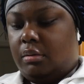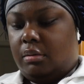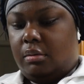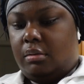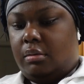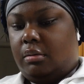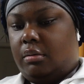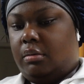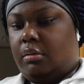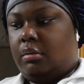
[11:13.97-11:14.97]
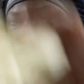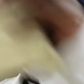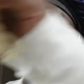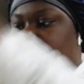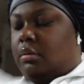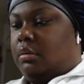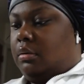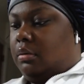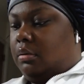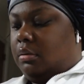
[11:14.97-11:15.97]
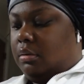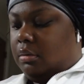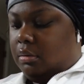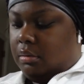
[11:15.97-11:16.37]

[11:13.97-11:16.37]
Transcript: [no speech]